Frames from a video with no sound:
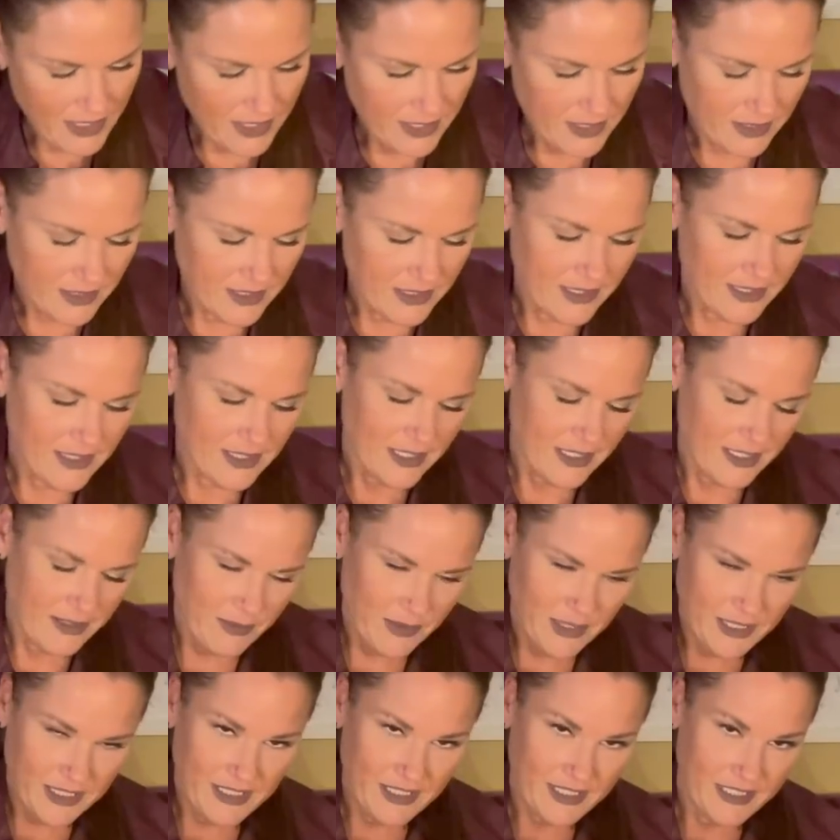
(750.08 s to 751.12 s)
Let's see
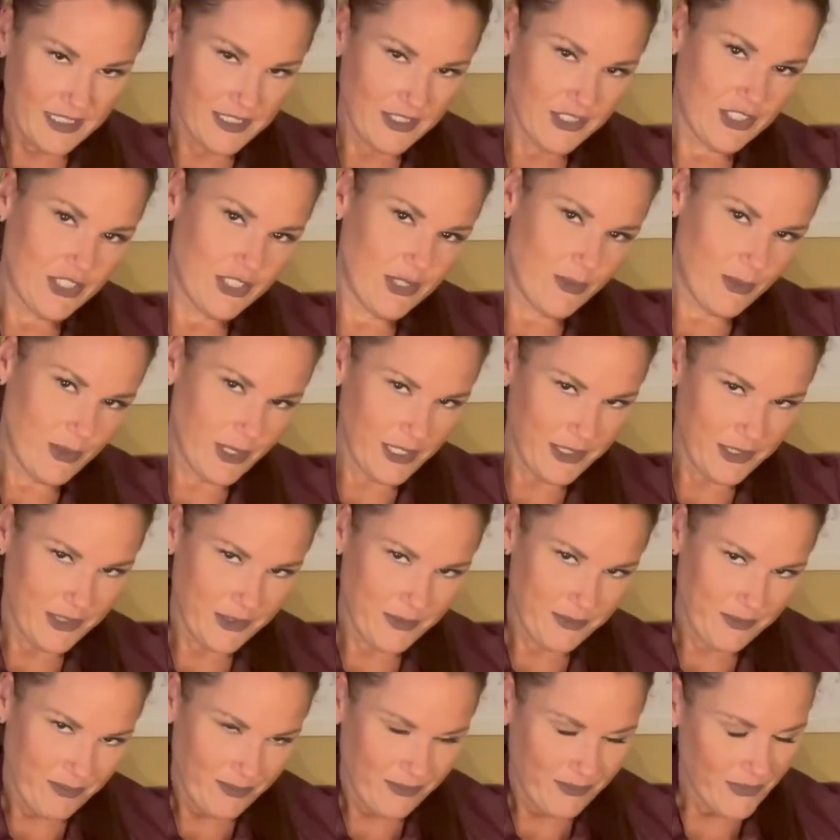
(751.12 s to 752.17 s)
what the issue was.
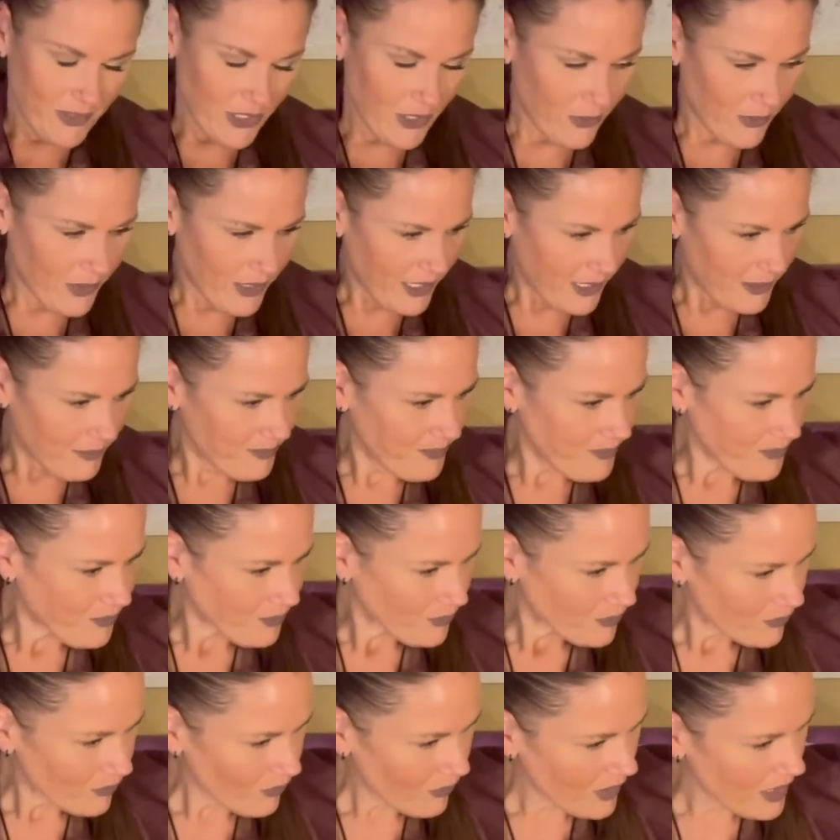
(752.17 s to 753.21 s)
Okay.
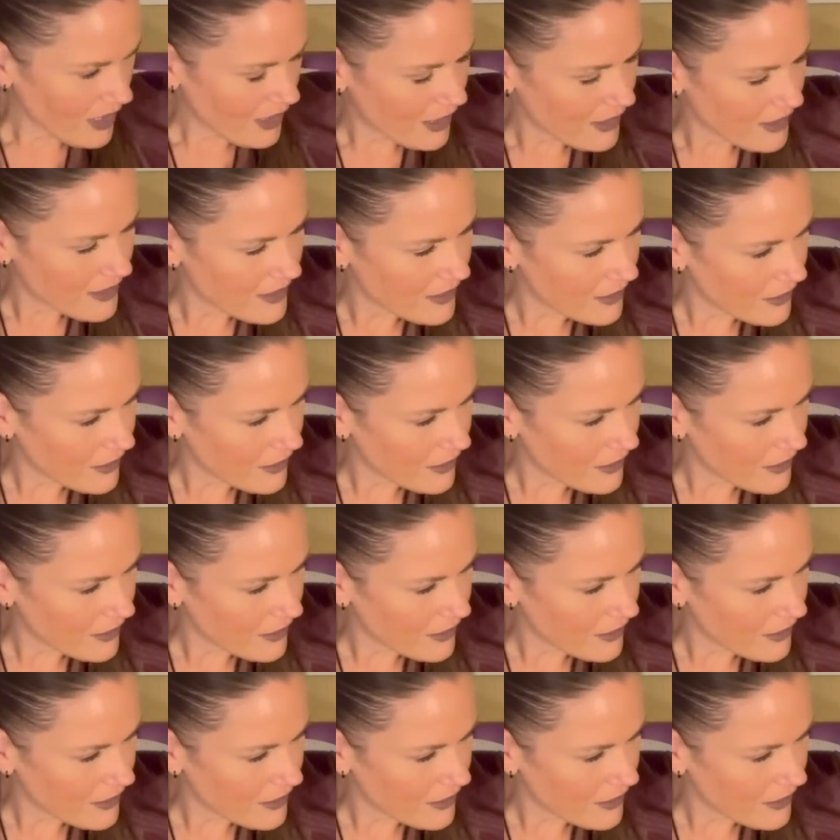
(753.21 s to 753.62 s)
Because it's